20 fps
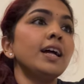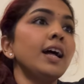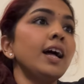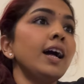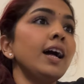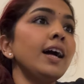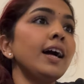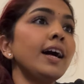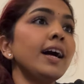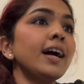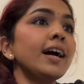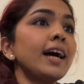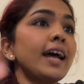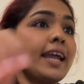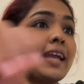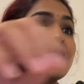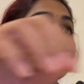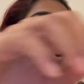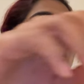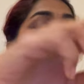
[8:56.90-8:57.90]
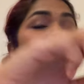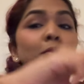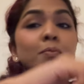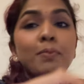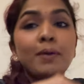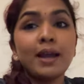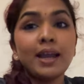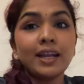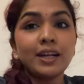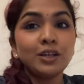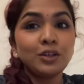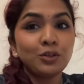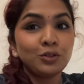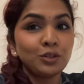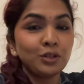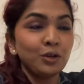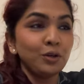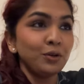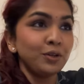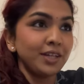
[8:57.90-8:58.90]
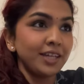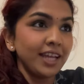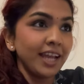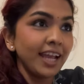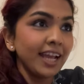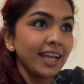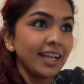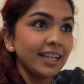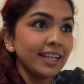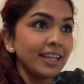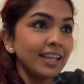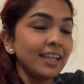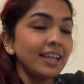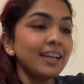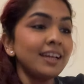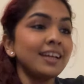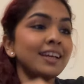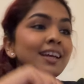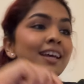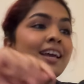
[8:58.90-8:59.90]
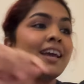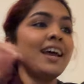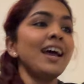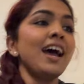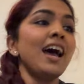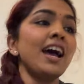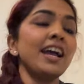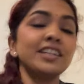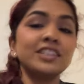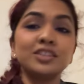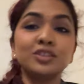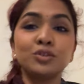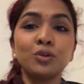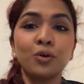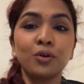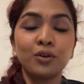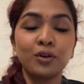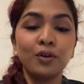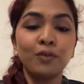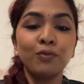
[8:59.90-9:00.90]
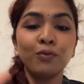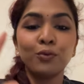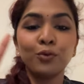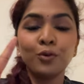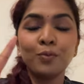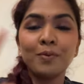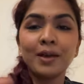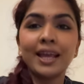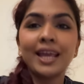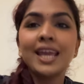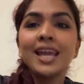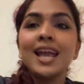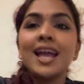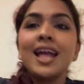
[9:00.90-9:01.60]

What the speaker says: Ha! I got back to the hotel. I just ordered food. My